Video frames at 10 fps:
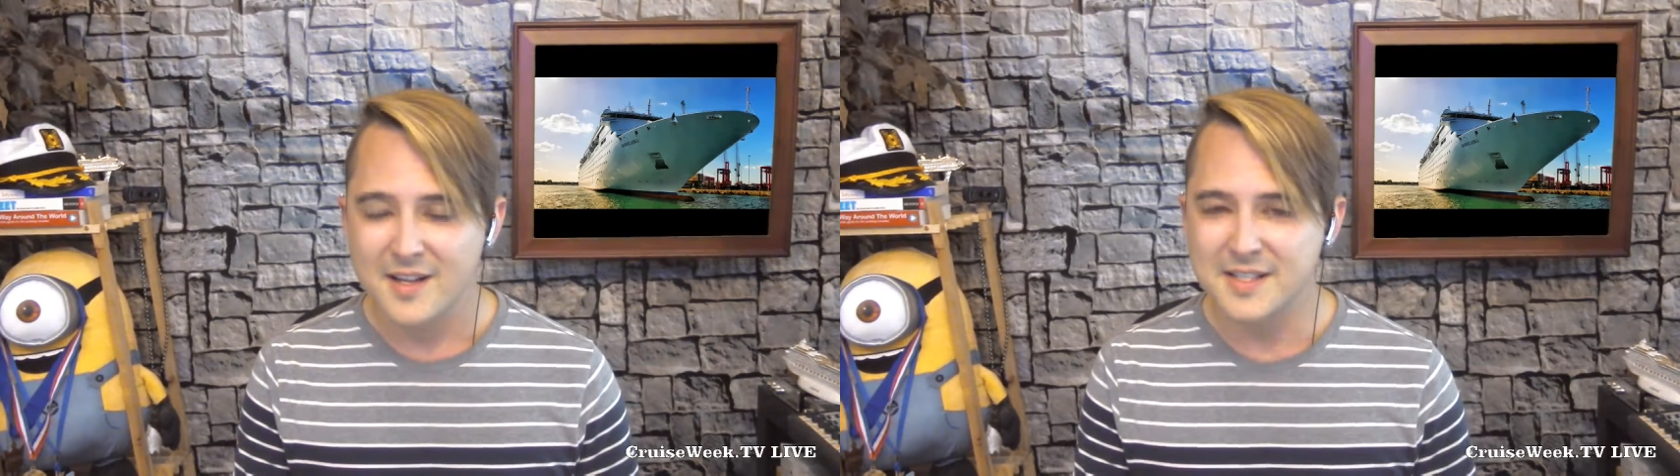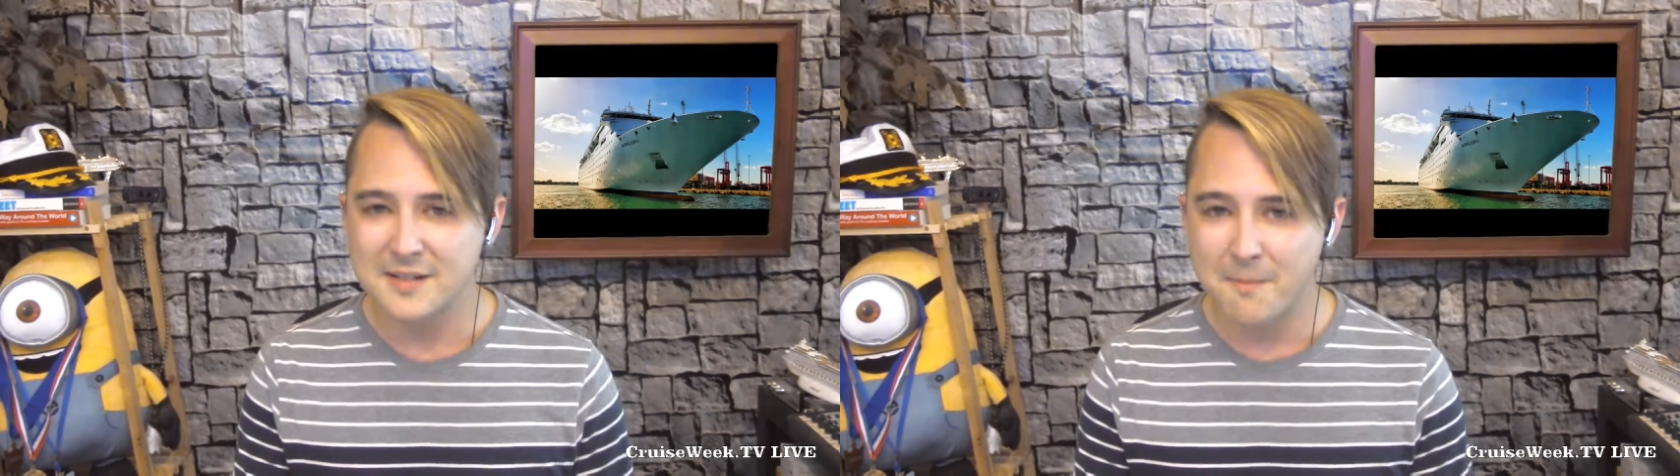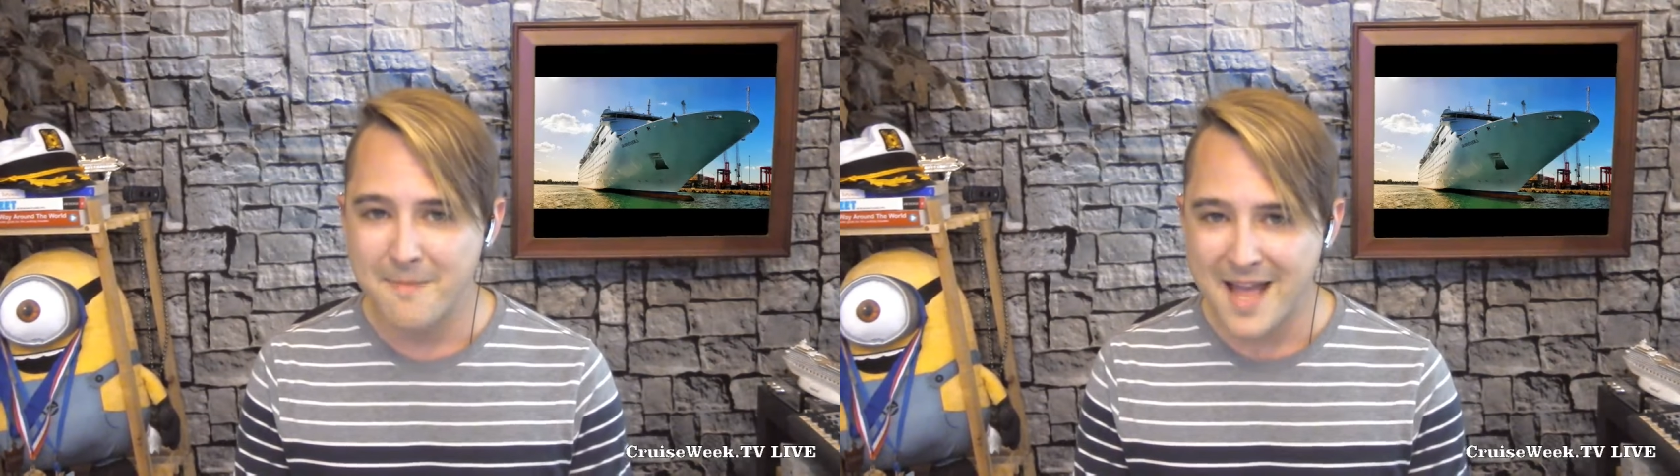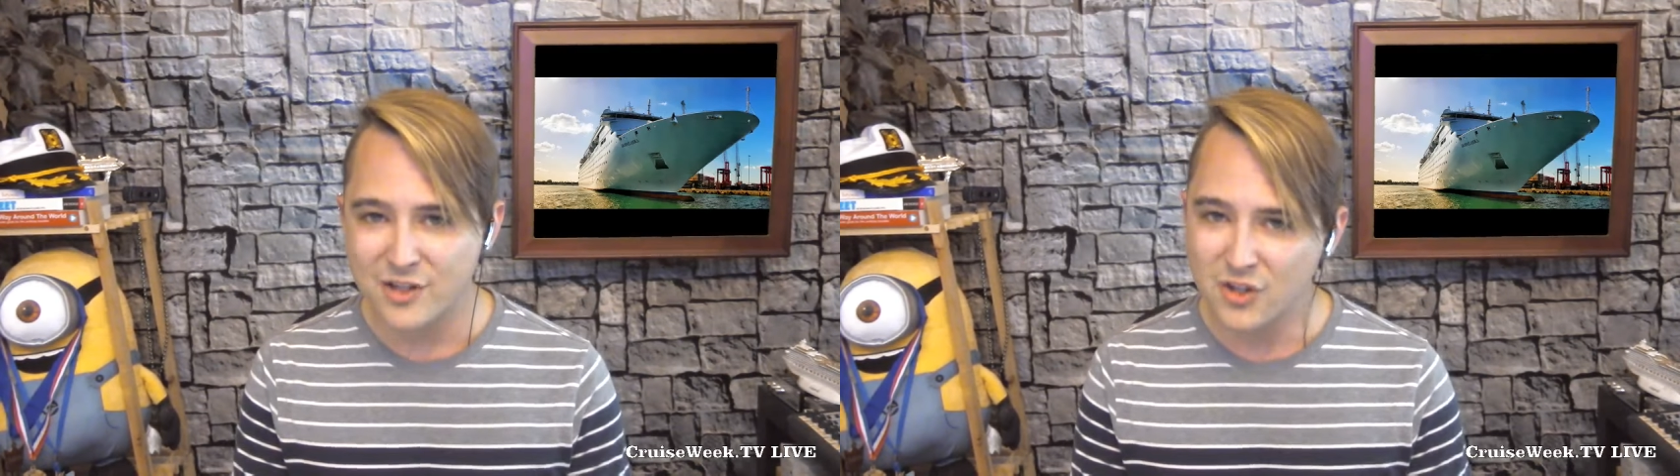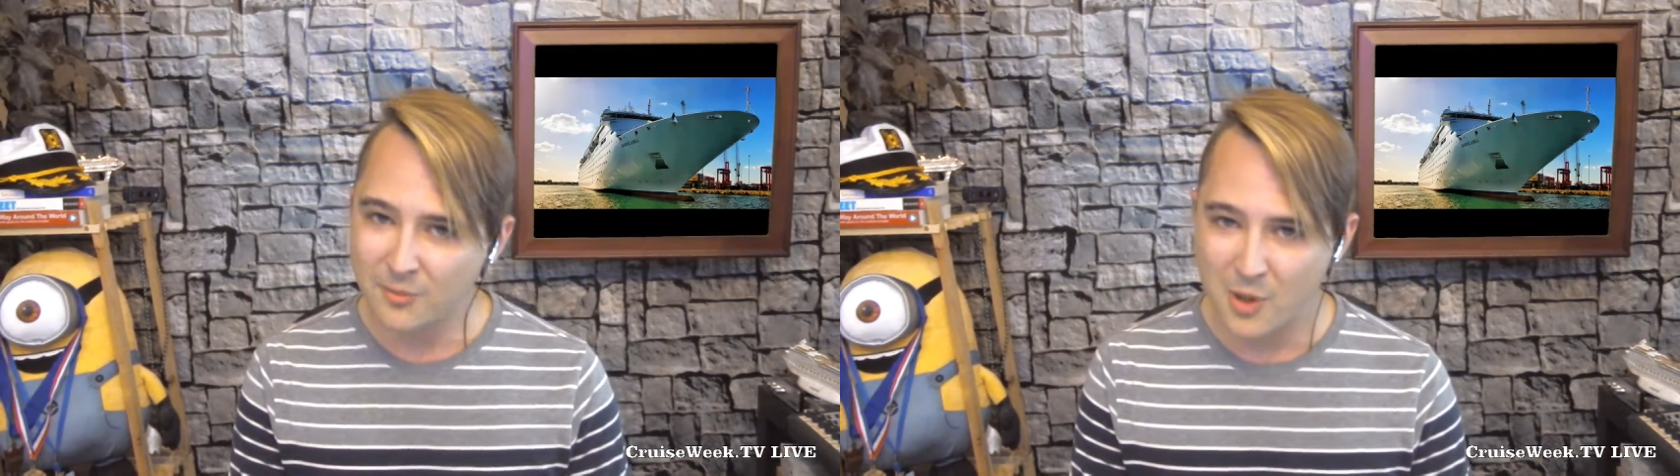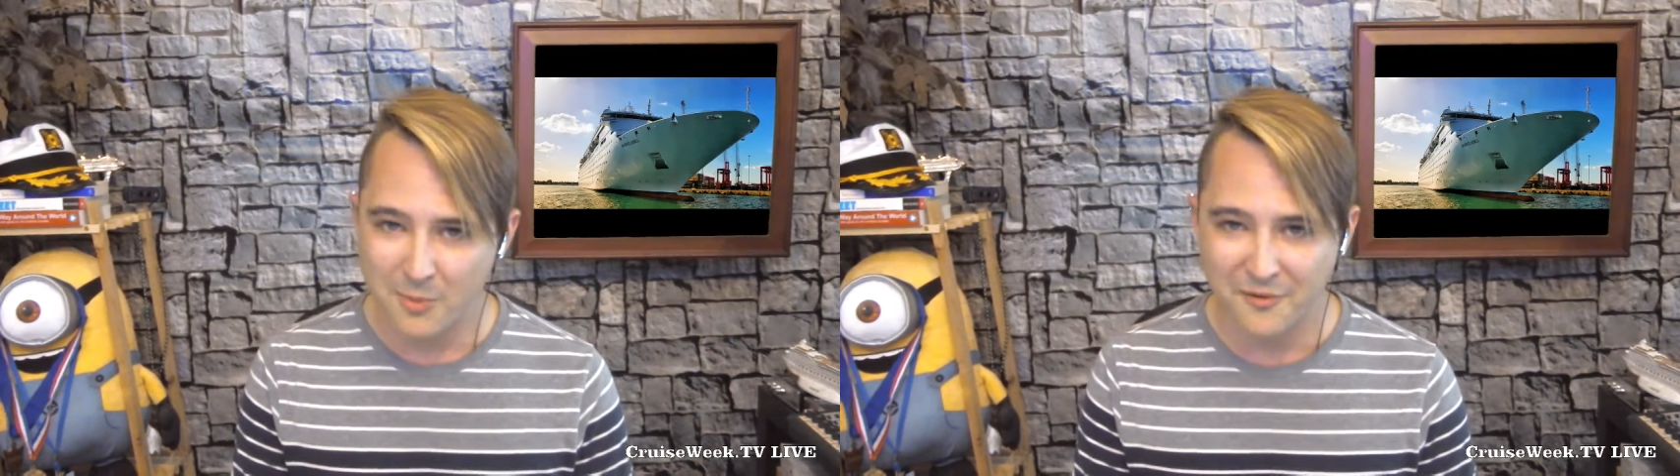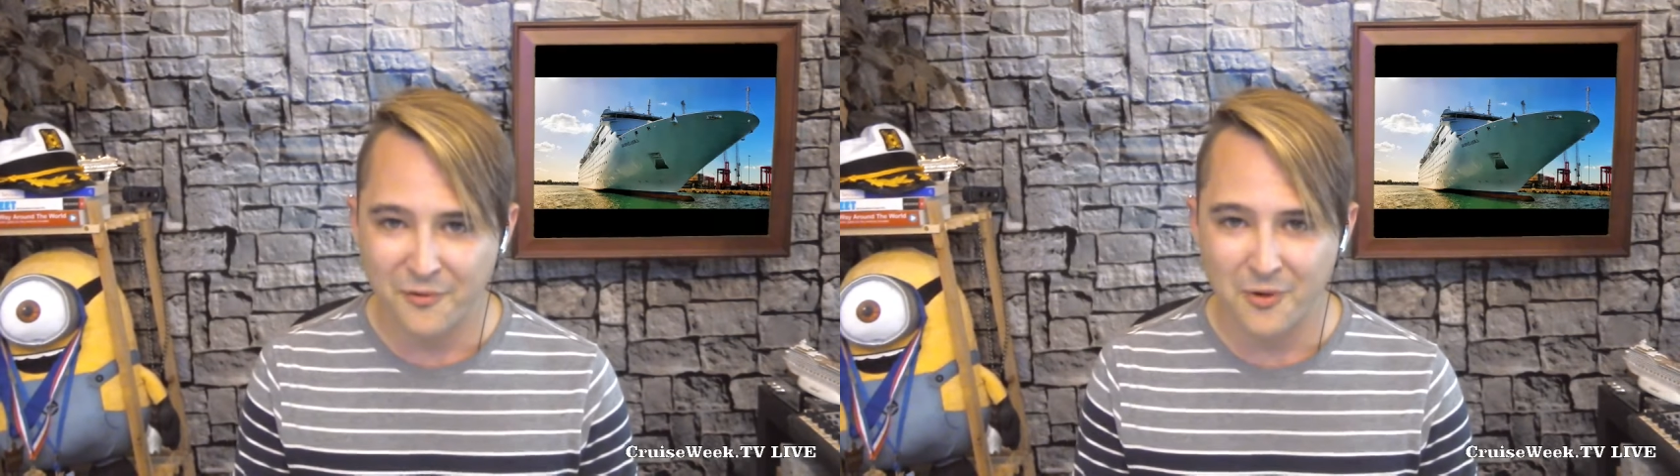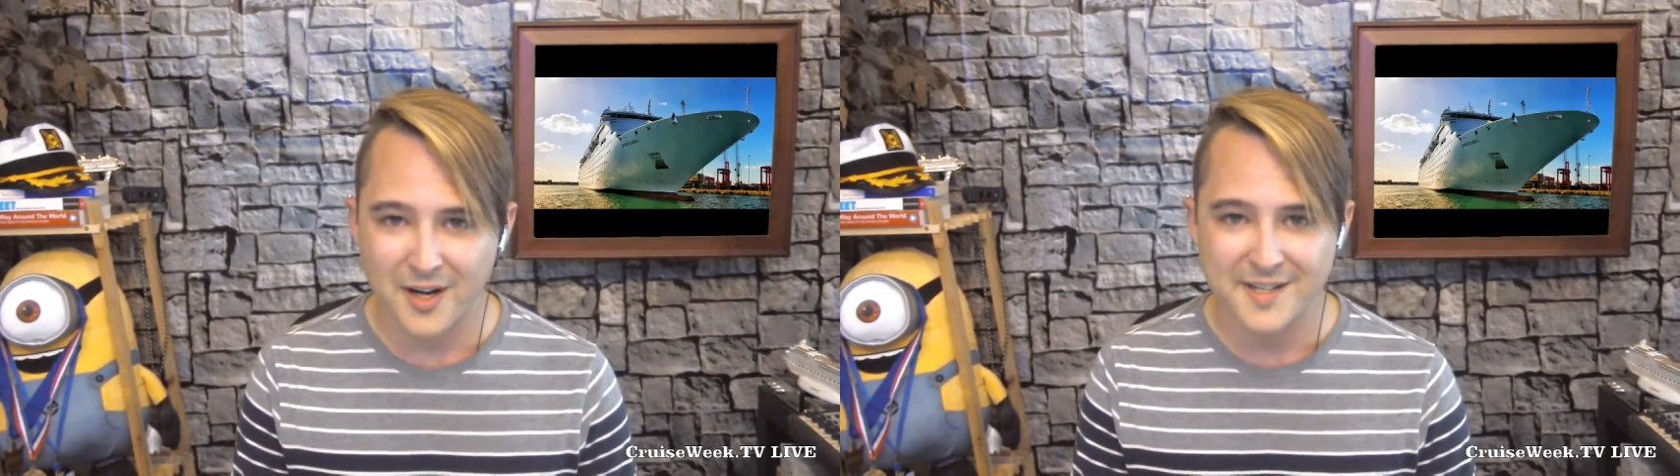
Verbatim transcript: This is a magical moment for